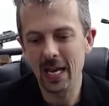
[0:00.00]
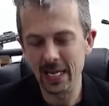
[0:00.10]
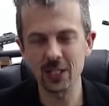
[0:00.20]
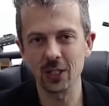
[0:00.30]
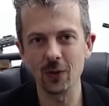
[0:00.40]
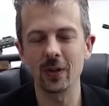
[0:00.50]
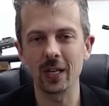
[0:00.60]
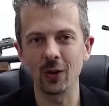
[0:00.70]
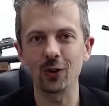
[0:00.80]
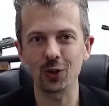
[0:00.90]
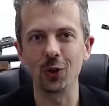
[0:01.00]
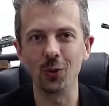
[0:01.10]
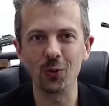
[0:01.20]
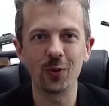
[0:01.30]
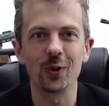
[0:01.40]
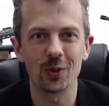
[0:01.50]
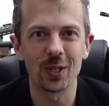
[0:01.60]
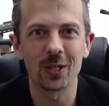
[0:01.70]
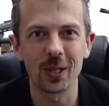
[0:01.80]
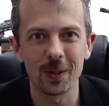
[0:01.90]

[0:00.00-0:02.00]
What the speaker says: is so that it looks cool and futuristic.